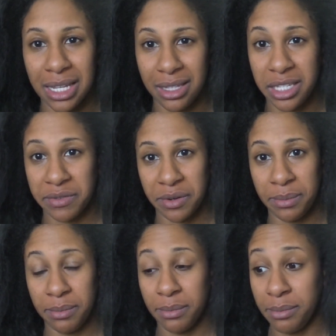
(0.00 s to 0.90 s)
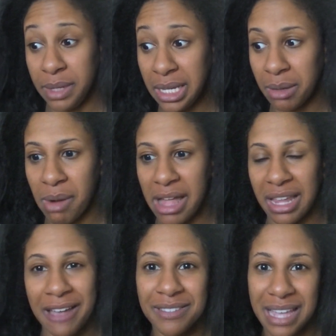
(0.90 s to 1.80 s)
at least for me and my
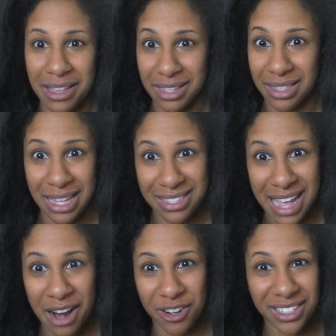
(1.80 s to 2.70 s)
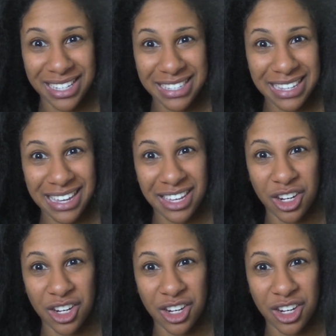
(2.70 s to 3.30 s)
lifestyle, is that that's not realistic.